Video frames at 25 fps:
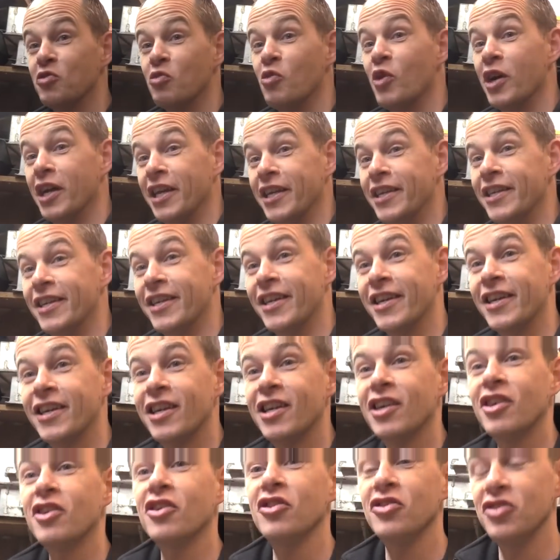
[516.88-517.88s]
week
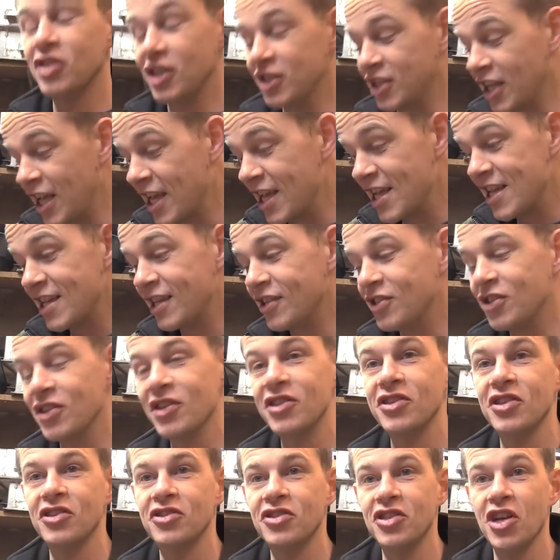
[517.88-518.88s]
yes because it's easier
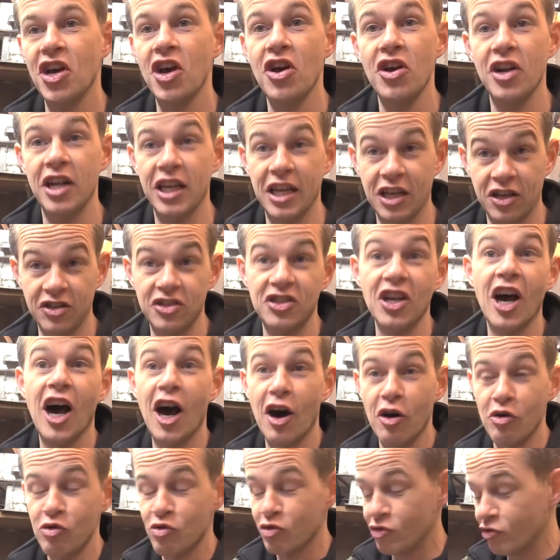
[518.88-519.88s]
older, to turn it, it's
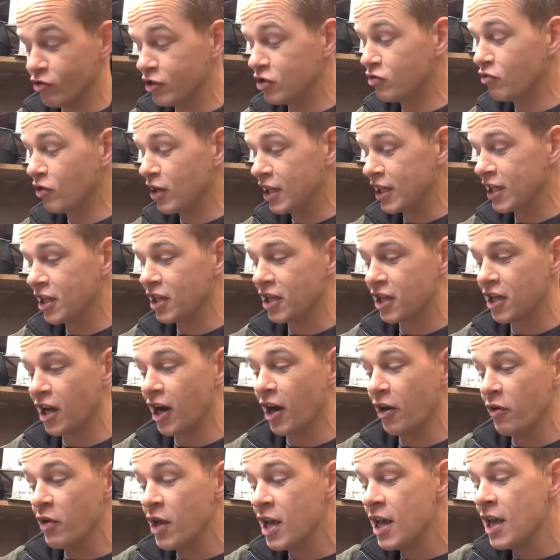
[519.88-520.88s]
older it's ready to
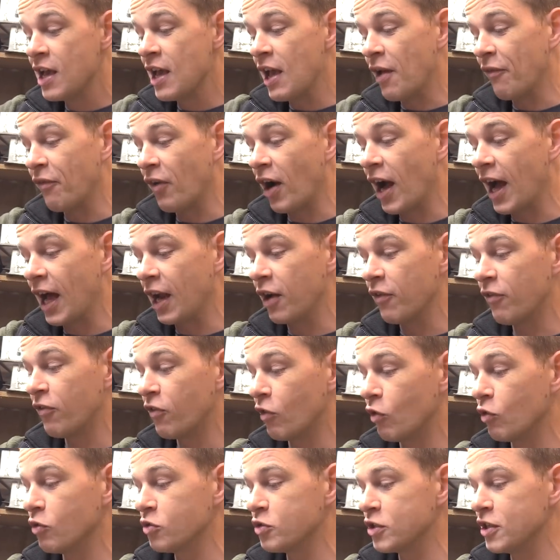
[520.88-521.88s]
go if I had to
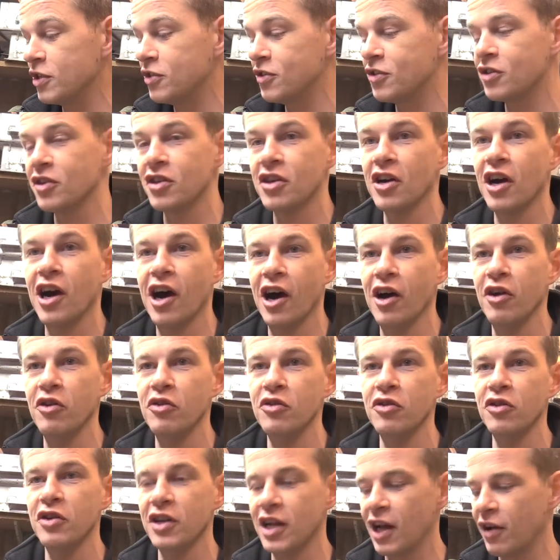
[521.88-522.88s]
force this to go
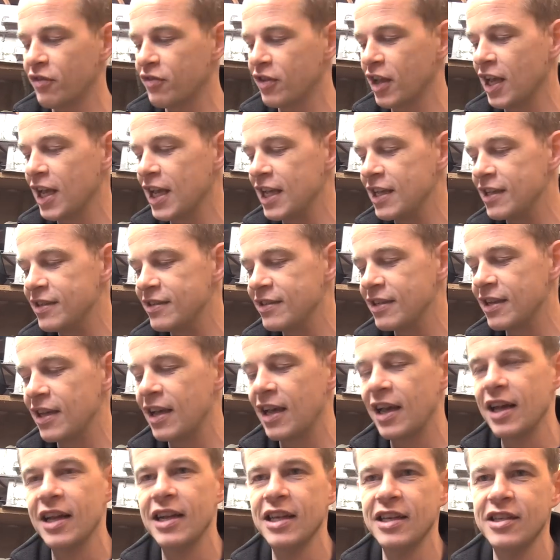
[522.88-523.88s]
you'd have to heat
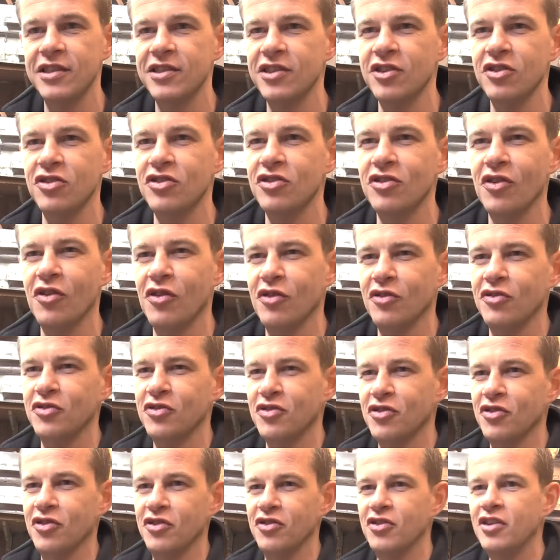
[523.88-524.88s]
it and it's just not as good